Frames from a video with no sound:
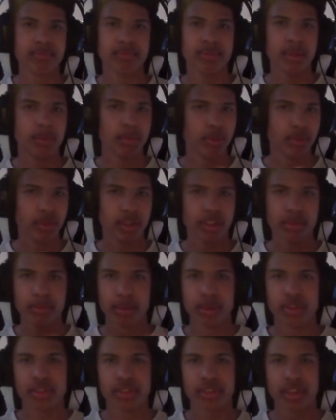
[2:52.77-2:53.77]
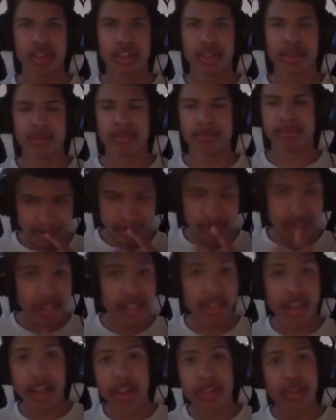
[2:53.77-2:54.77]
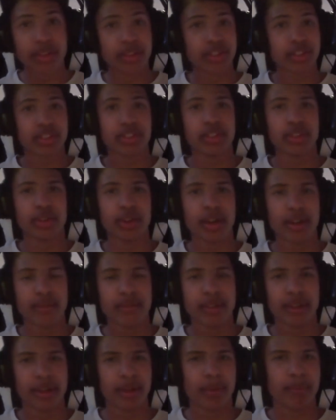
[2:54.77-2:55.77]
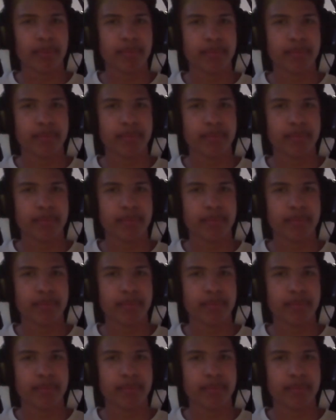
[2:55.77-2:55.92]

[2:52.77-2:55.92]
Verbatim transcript: Improving as much as I can. And I either succeed or I fail.